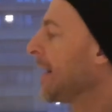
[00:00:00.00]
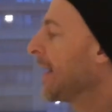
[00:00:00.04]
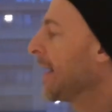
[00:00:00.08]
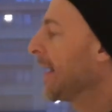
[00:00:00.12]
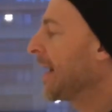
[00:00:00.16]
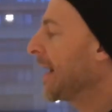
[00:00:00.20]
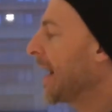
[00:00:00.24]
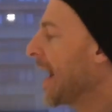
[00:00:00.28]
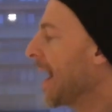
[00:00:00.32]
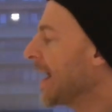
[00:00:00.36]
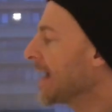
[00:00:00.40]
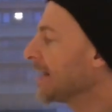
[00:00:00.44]

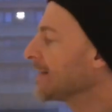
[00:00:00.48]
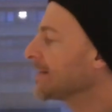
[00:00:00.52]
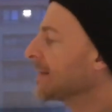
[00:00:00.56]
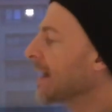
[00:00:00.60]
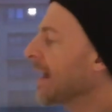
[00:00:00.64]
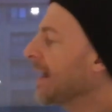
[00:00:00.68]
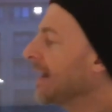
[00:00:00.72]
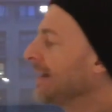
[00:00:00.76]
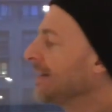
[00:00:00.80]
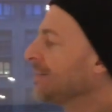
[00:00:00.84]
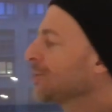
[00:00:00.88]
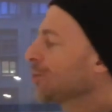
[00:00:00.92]
It has
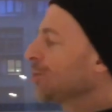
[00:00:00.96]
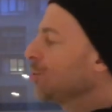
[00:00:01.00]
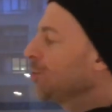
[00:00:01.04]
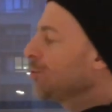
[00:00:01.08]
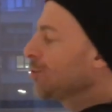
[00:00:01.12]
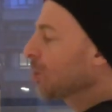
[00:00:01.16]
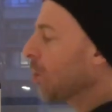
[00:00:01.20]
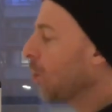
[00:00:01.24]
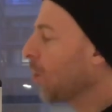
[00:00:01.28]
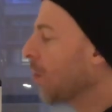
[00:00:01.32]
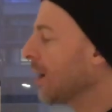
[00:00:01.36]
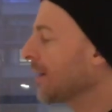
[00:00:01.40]
a
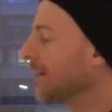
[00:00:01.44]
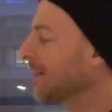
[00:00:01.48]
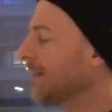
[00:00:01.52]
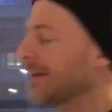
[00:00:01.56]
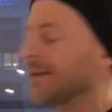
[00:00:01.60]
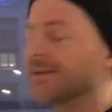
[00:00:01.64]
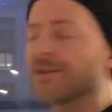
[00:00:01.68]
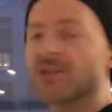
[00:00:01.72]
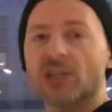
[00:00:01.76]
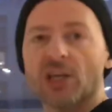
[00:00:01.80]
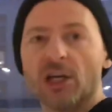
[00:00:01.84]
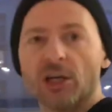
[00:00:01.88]
2-to-1
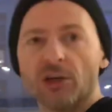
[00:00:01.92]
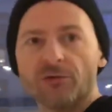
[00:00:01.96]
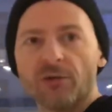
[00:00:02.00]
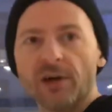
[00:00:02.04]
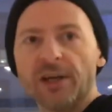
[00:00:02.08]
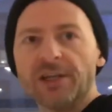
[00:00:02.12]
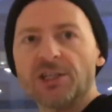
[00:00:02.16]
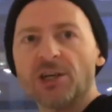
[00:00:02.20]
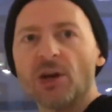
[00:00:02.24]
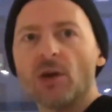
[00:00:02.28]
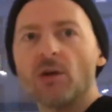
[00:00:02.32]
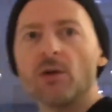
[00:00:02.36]
ketogenic
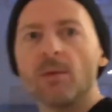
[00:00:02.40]
ratio.